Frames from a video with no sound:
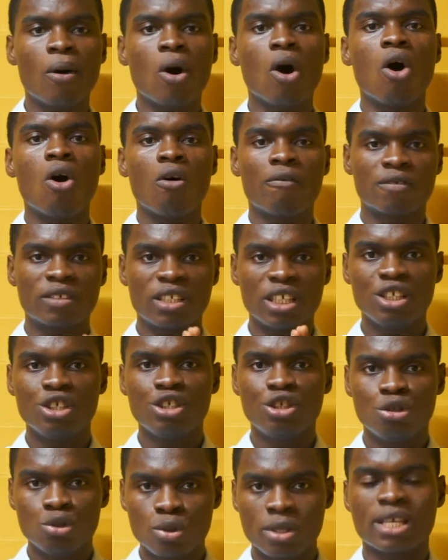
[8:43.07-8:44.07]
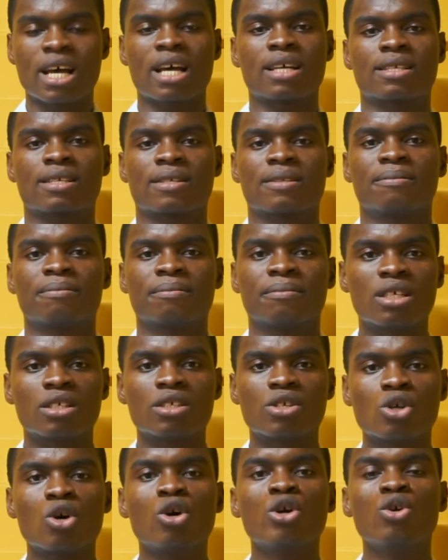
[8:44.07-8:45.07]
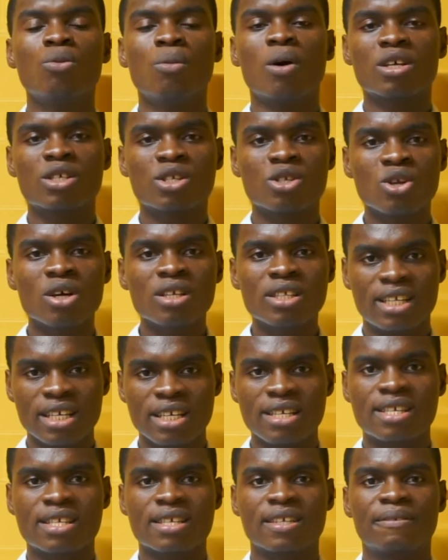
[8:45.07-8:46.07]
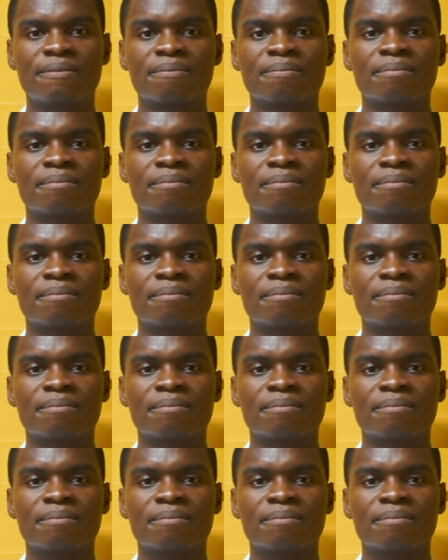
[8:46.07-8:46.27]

of the users. So you must know this,